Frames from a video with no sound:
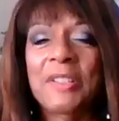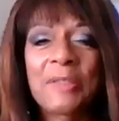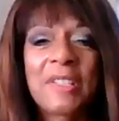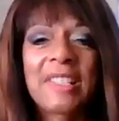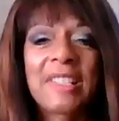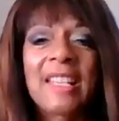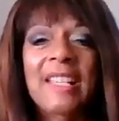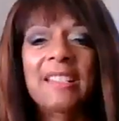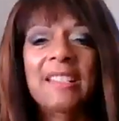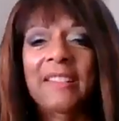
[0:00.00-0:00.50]
and you
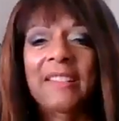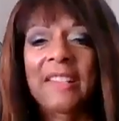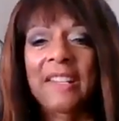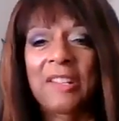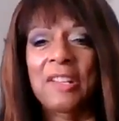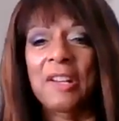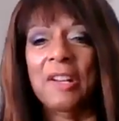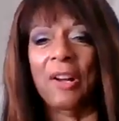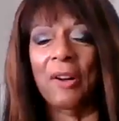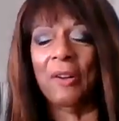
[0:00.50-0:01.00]
see,
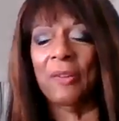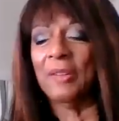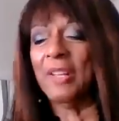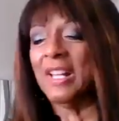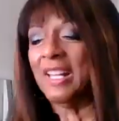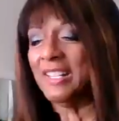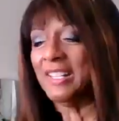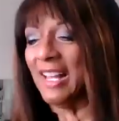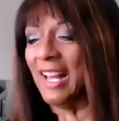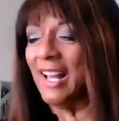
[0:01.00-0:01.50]
you know,
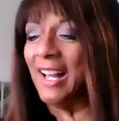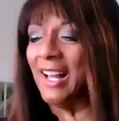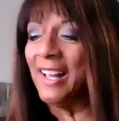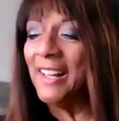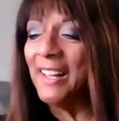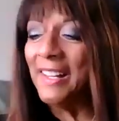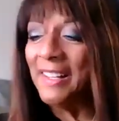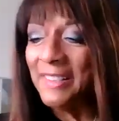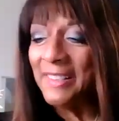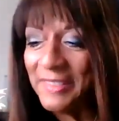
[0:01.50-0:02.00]

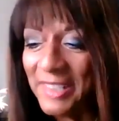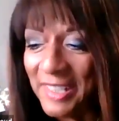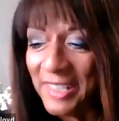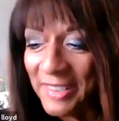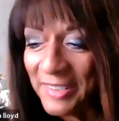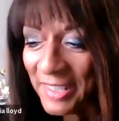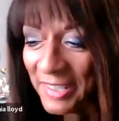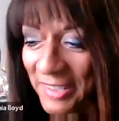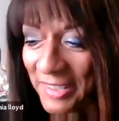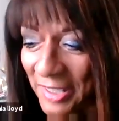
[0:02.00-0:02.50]

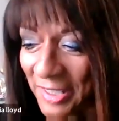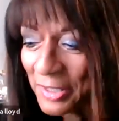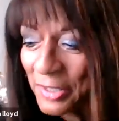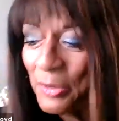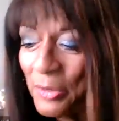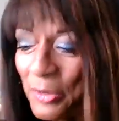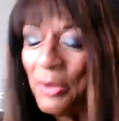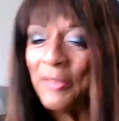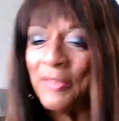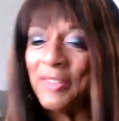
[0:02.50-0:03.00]
the
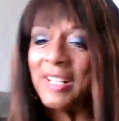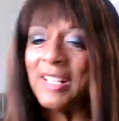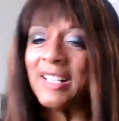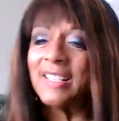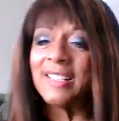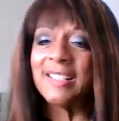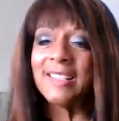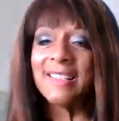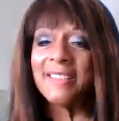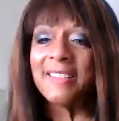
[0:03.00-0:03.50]
two of
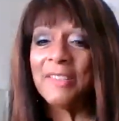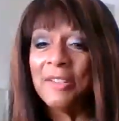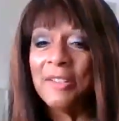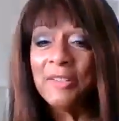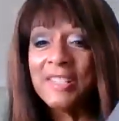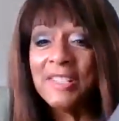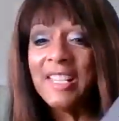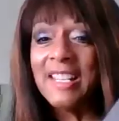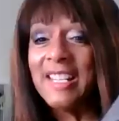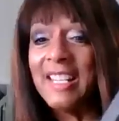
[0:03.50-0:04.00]
us, and
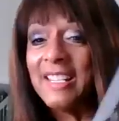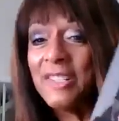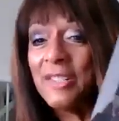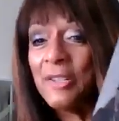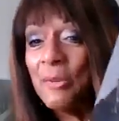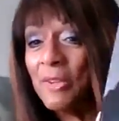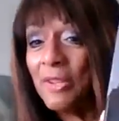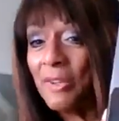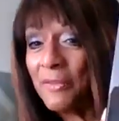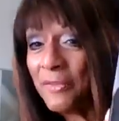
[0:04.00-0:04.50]
you see these
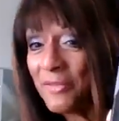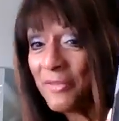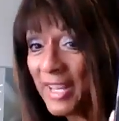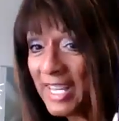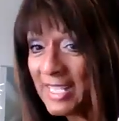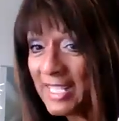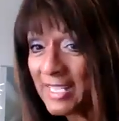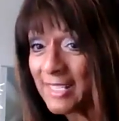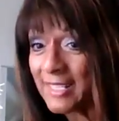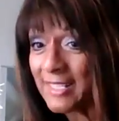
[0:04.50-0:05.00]
two little
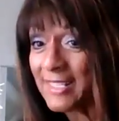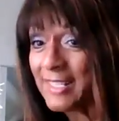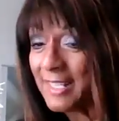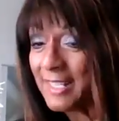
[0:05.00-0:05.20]
faces.